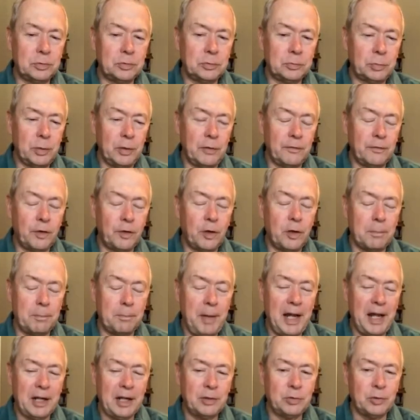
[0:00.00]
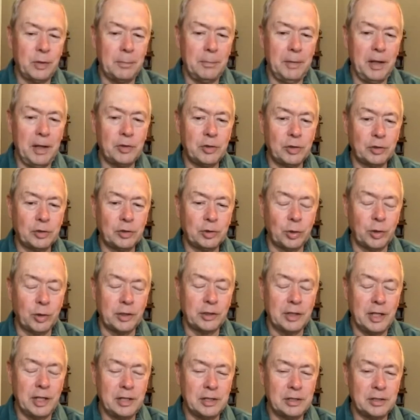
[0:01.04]
revert back to a matrix
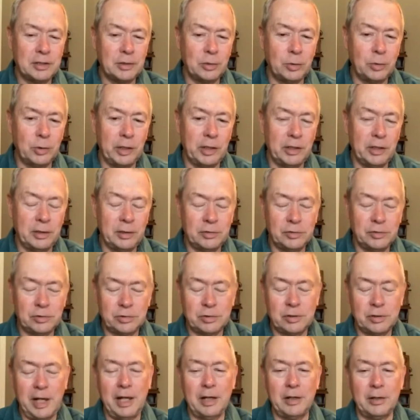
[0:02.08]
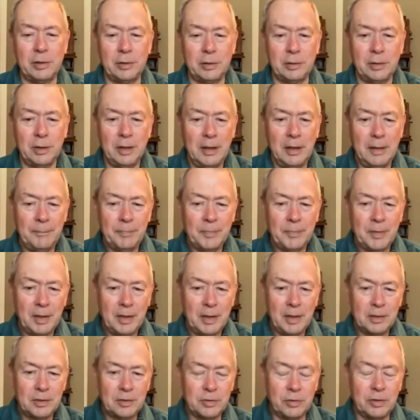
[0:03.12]
organization or a standard
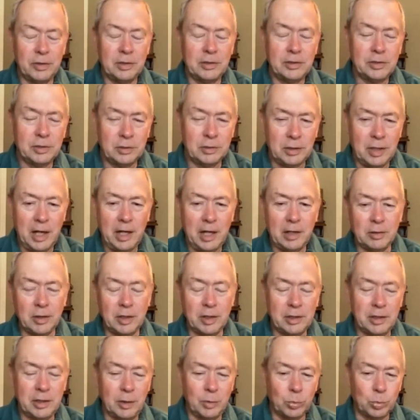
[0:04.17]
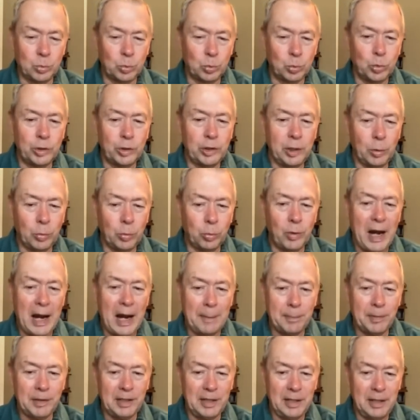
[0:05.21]
traditional hierarchy really
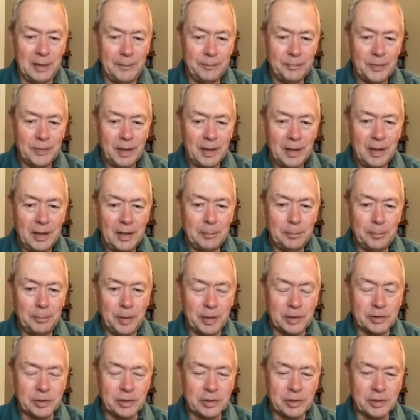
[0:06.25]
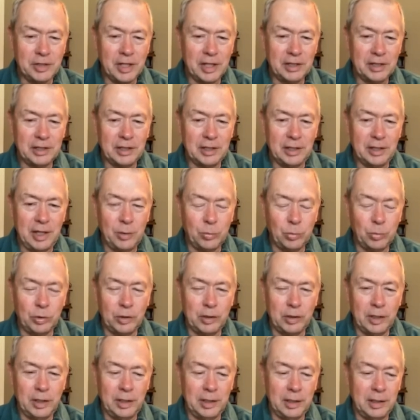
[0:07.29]
rapidly, because there's nothing that
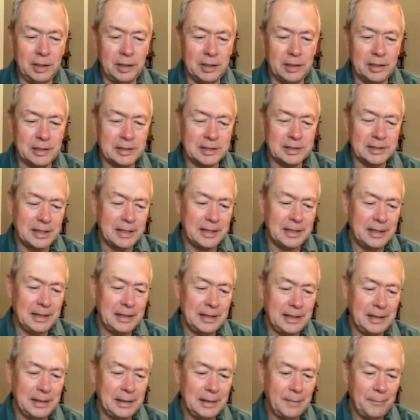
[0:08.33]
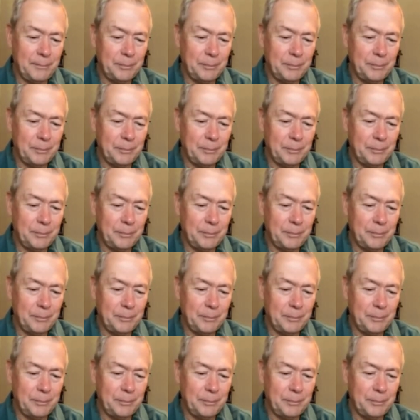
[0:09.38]
really is the